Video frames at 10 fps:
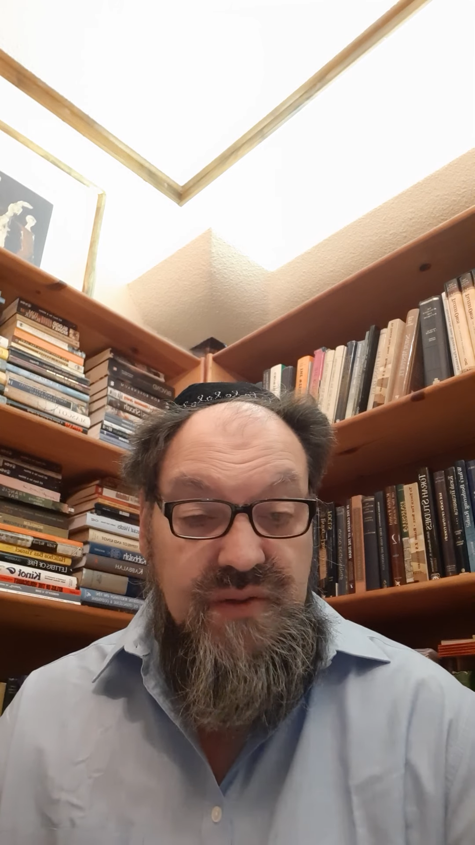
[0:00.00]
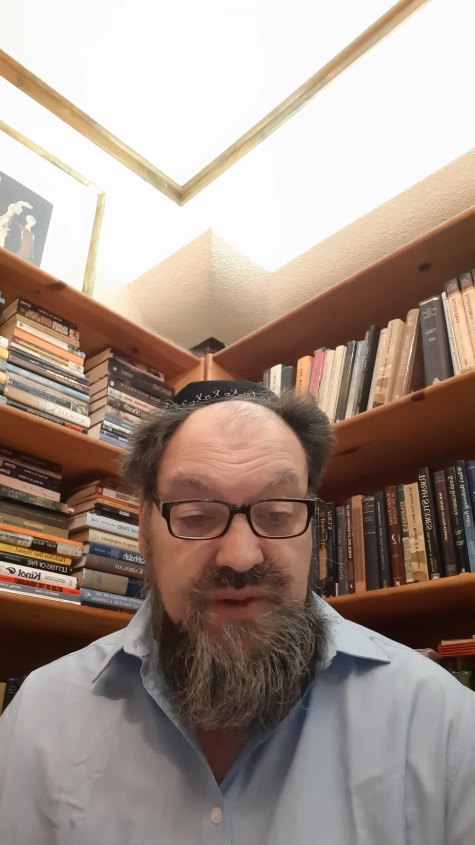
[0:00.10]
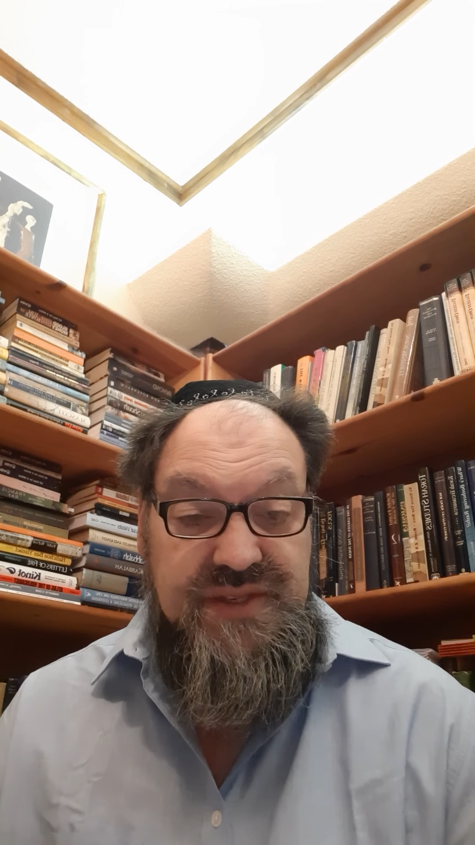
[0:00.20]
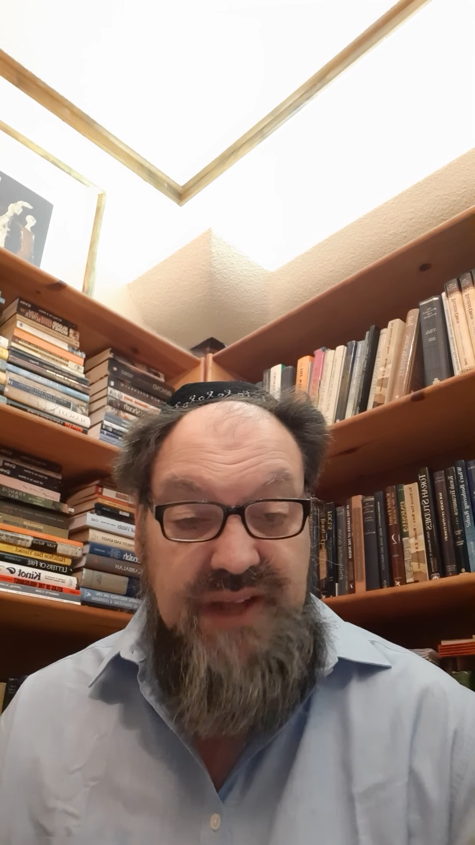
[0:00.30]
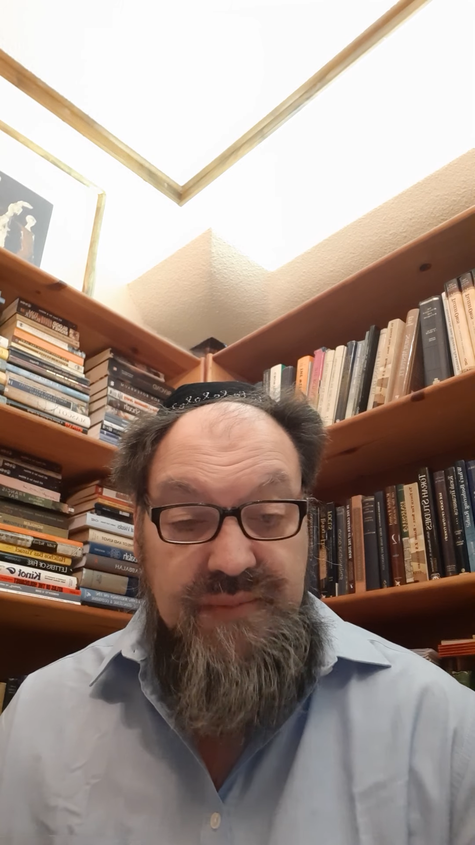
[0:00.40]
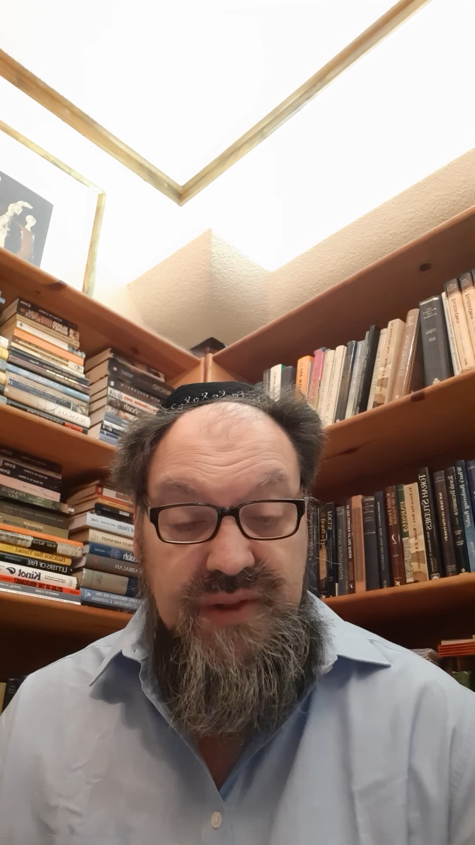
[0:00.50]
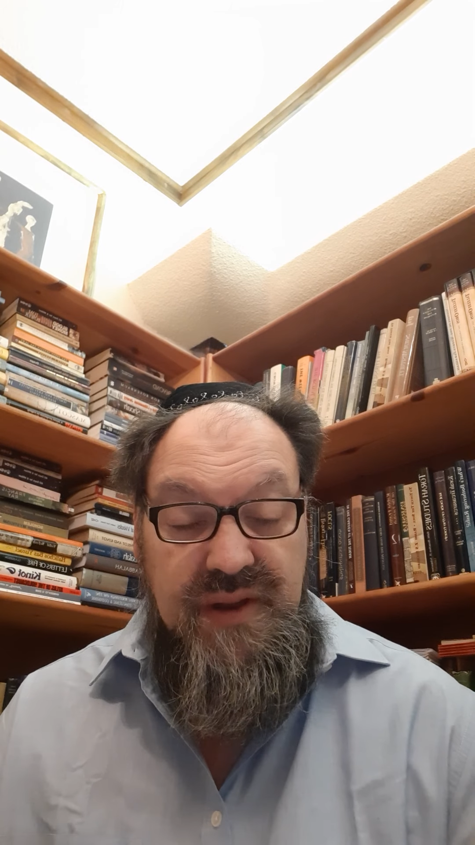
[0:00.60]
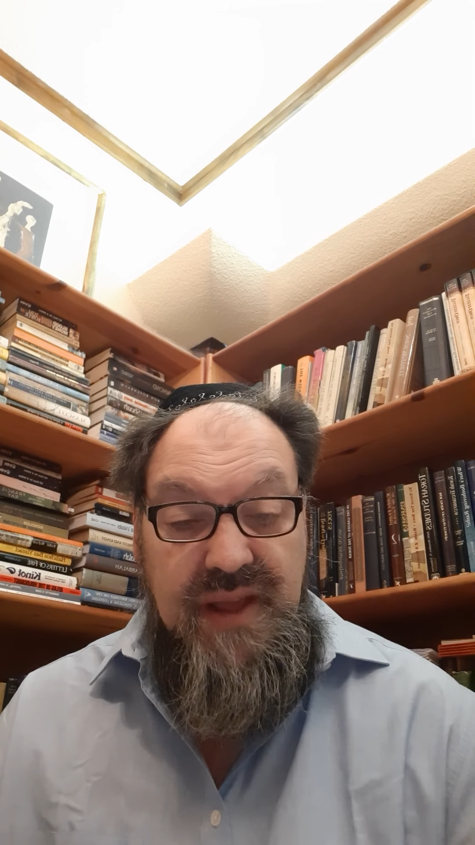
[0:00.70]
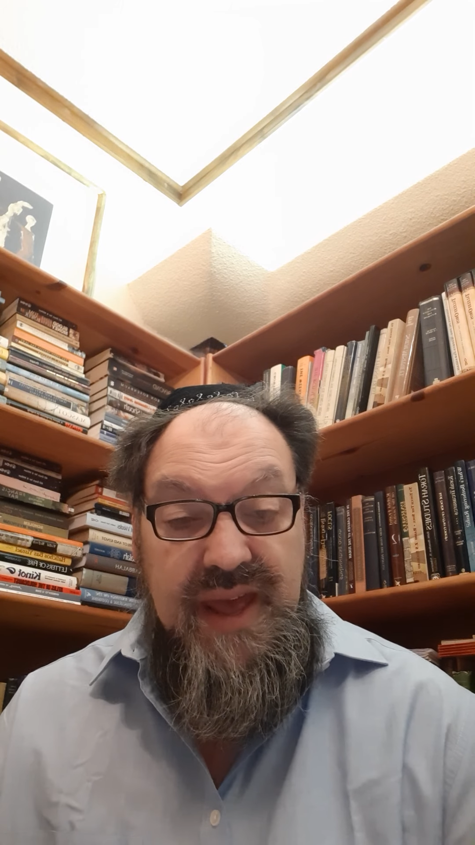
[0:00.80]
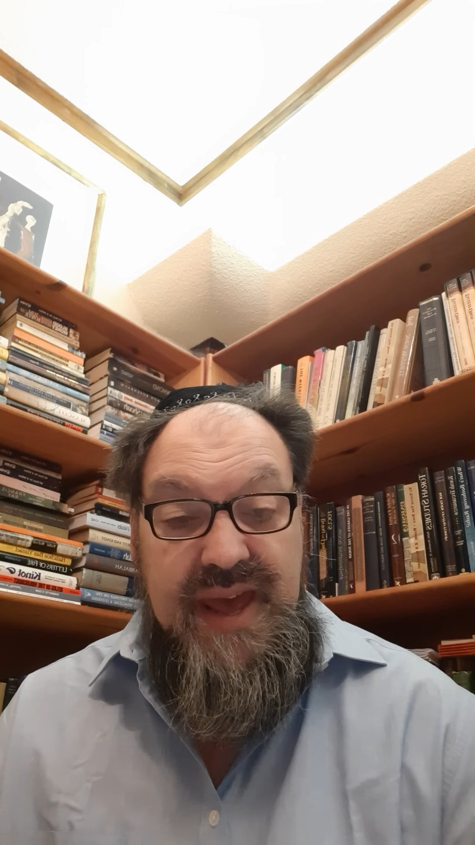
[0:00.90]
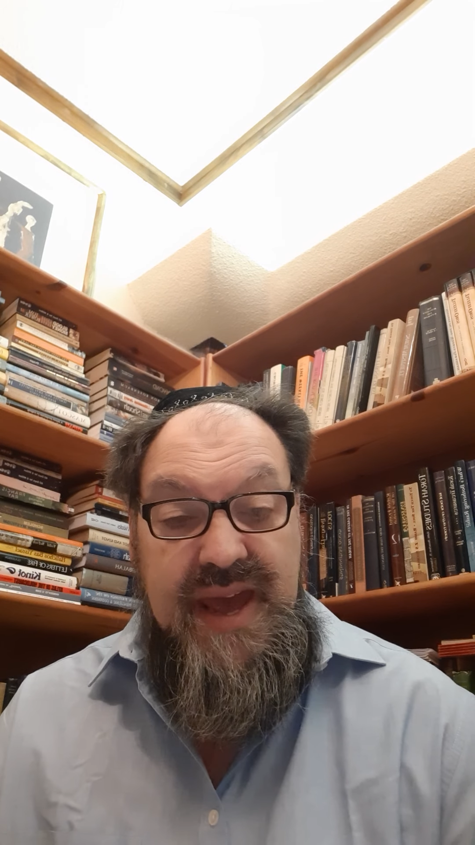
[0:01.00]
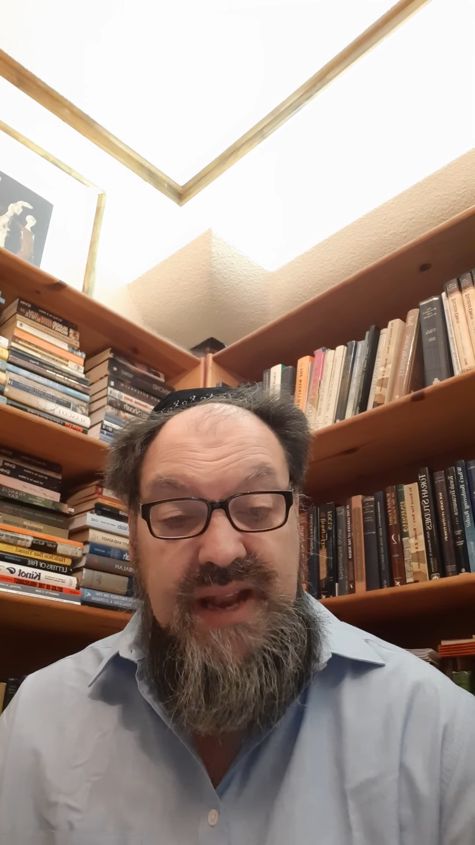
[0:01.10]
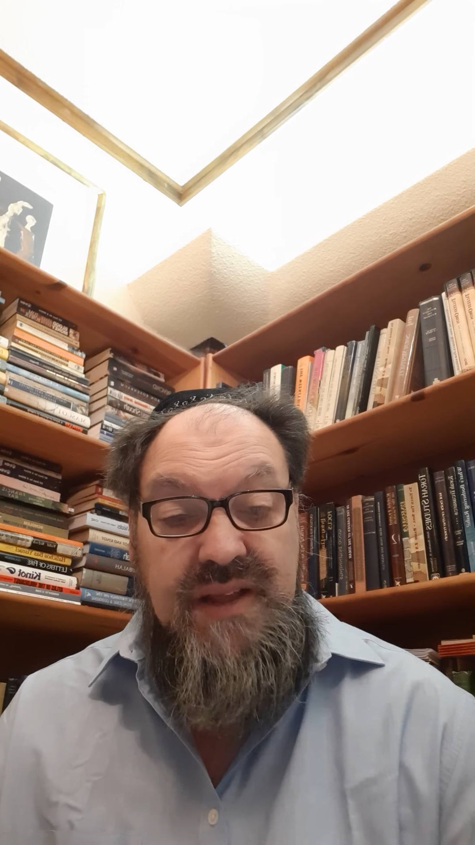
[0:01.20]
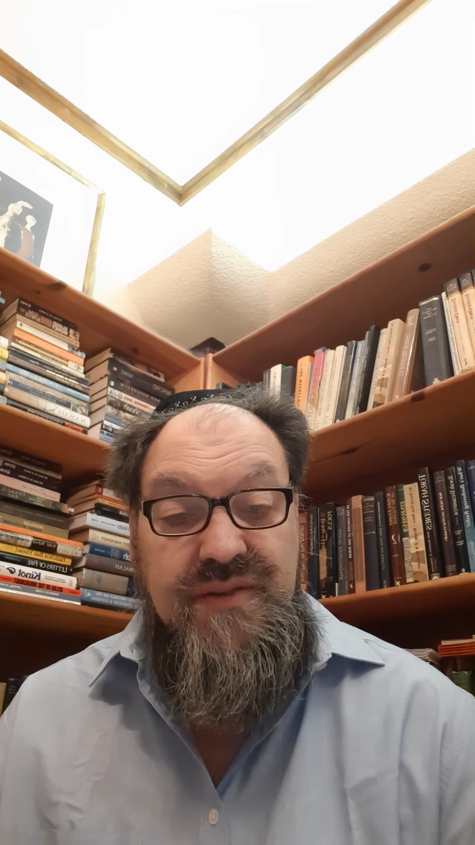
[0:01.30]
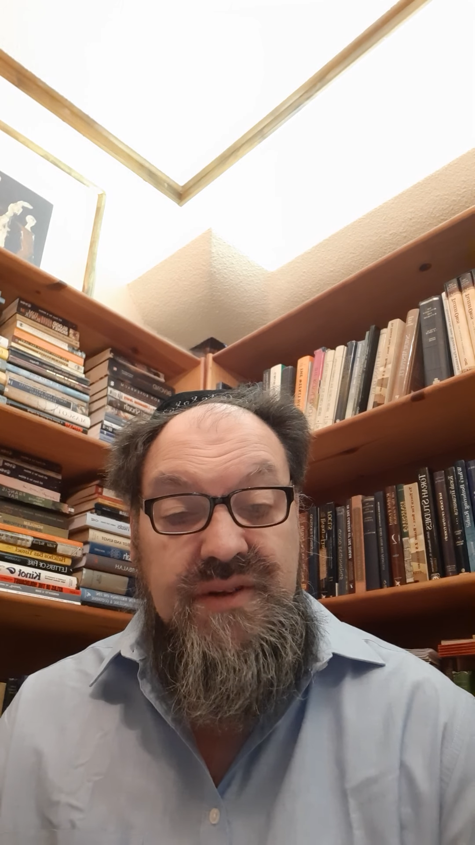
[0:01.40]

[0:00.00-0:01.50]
was stubborn, and as a